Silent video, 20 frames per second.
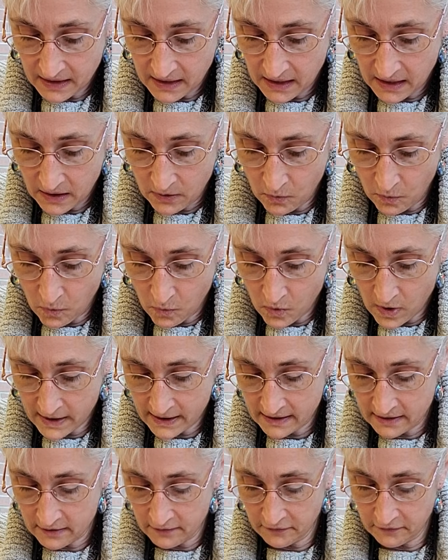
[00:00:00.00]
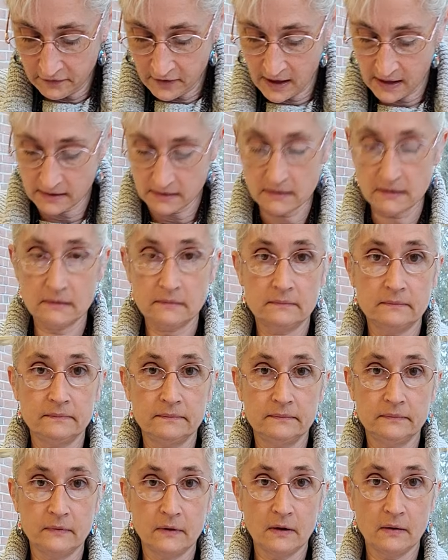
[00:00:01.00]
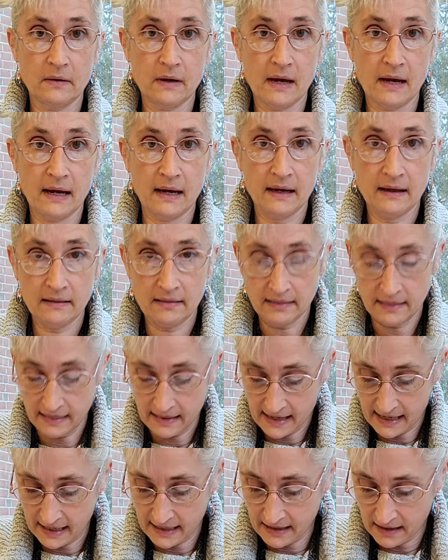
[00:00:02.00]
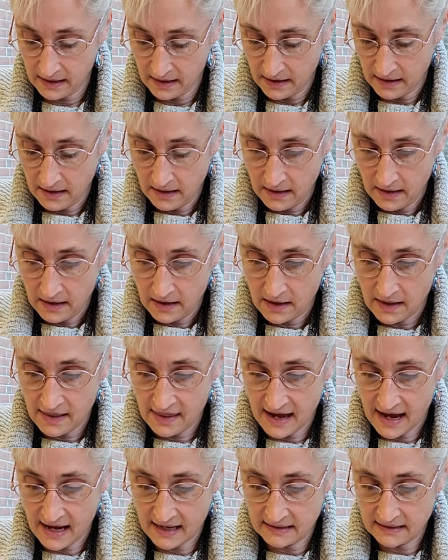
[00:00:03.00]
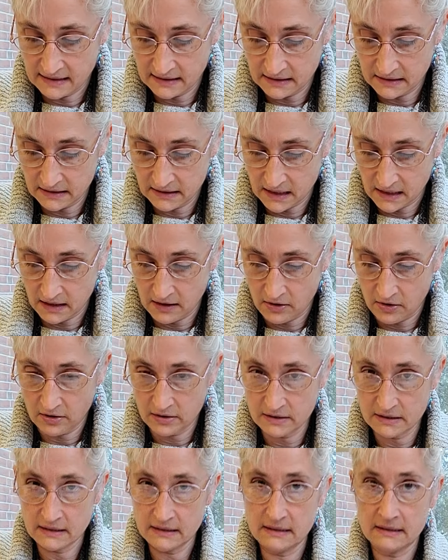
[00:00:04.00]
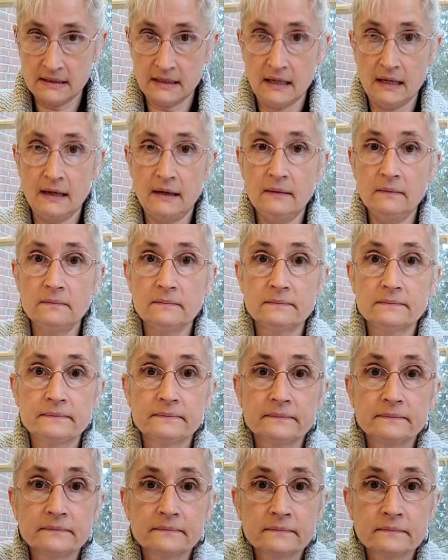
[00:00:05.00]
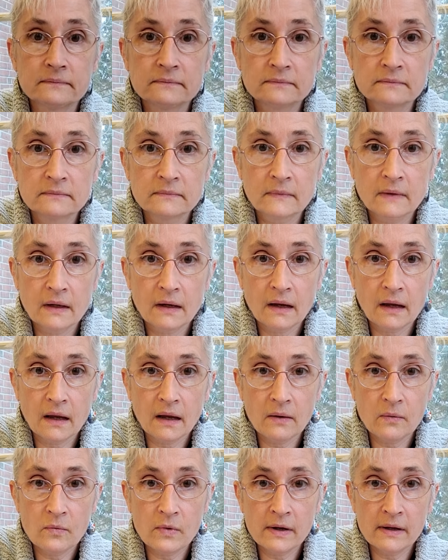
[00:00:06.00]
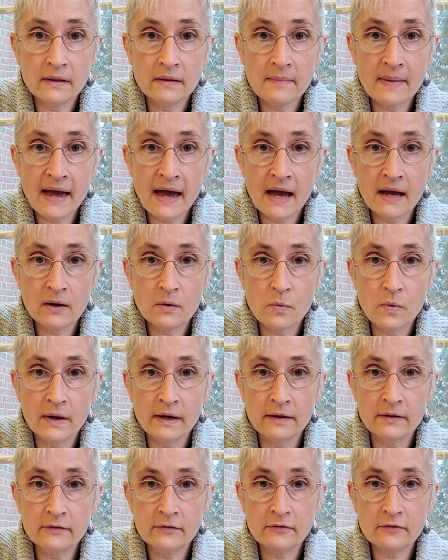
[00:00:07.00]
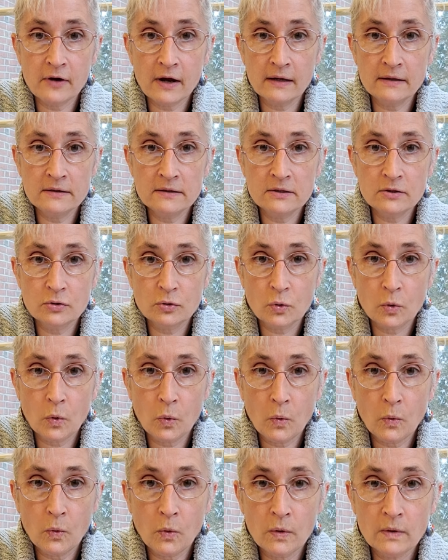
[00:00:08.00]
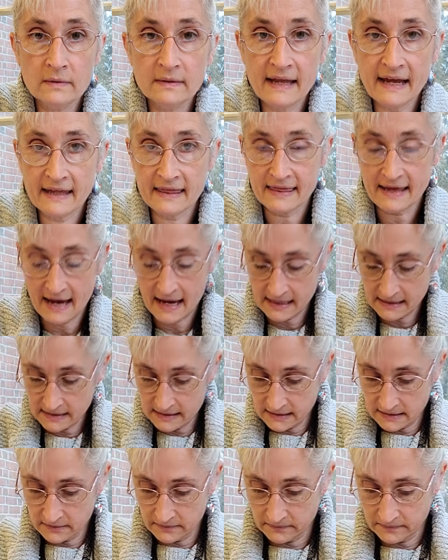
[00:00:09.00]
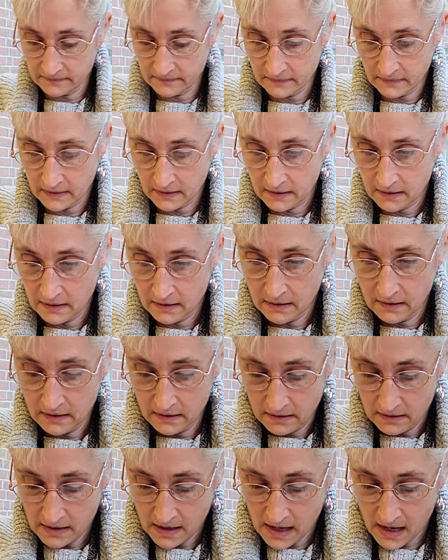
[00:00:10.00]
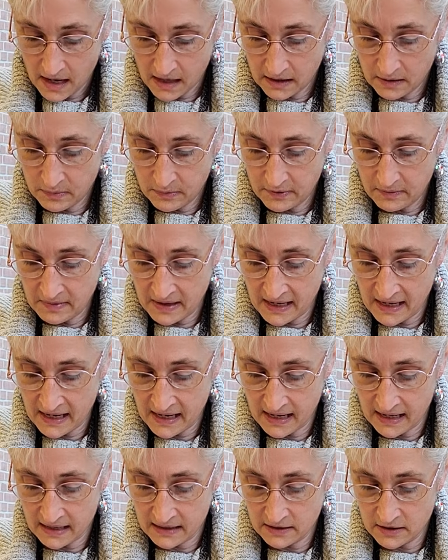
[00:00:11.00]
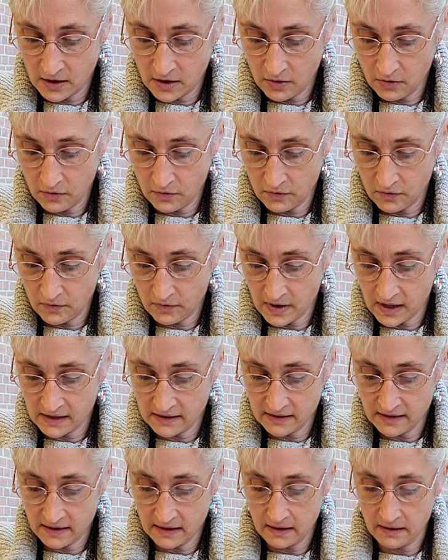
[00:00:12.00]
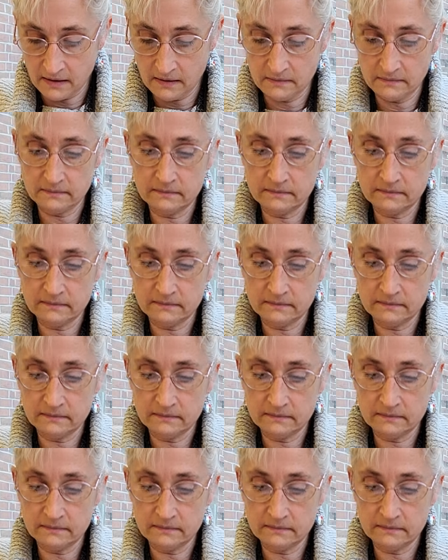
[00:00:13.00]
and one in the front. Okay, like that. It's kind of hard to see. Okay, one in the back, one in the front, like that. I could put my head right there.